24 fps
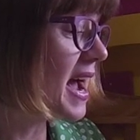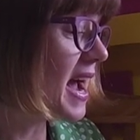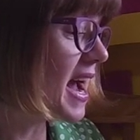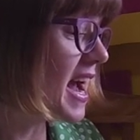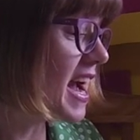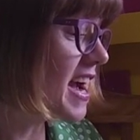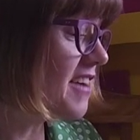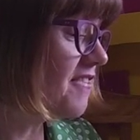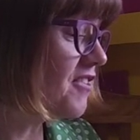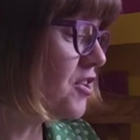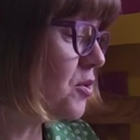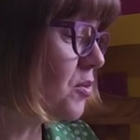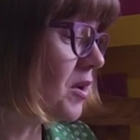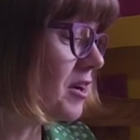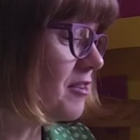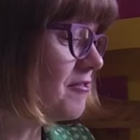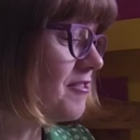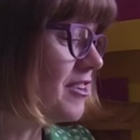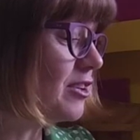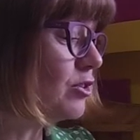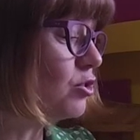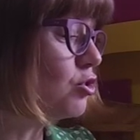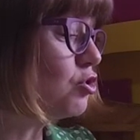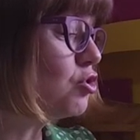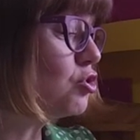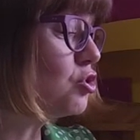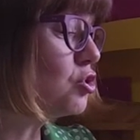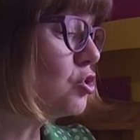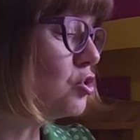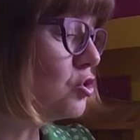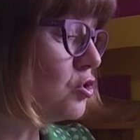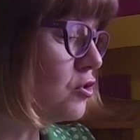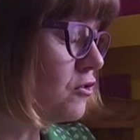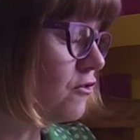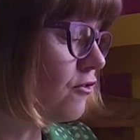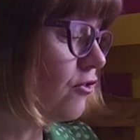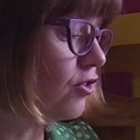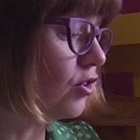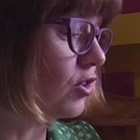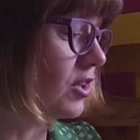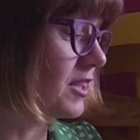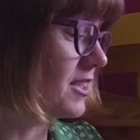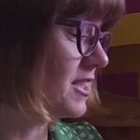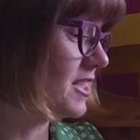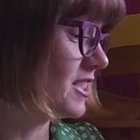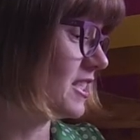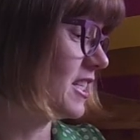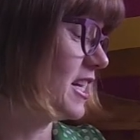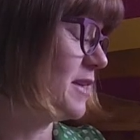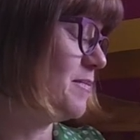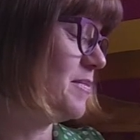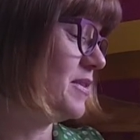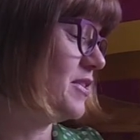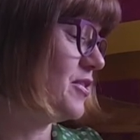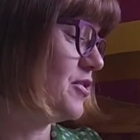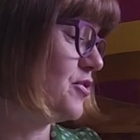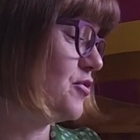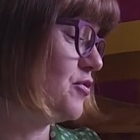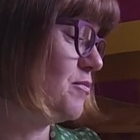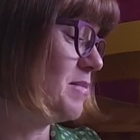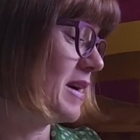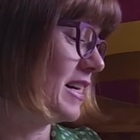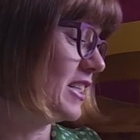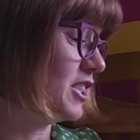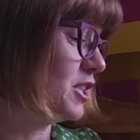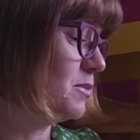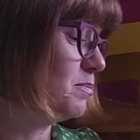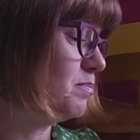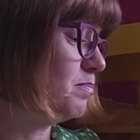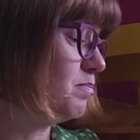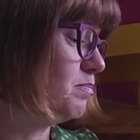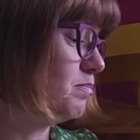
everyone felt too full and sleepy to do much